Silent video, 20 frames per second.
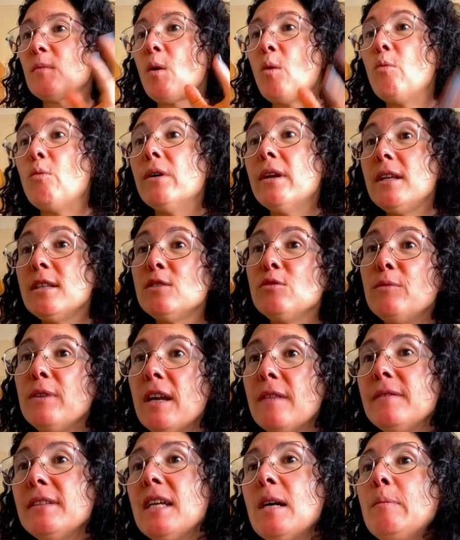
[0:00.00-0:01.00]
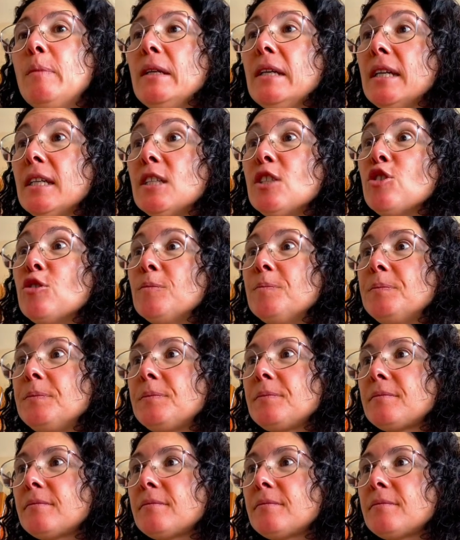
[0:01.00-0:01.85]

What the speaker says: What else do we have in the application?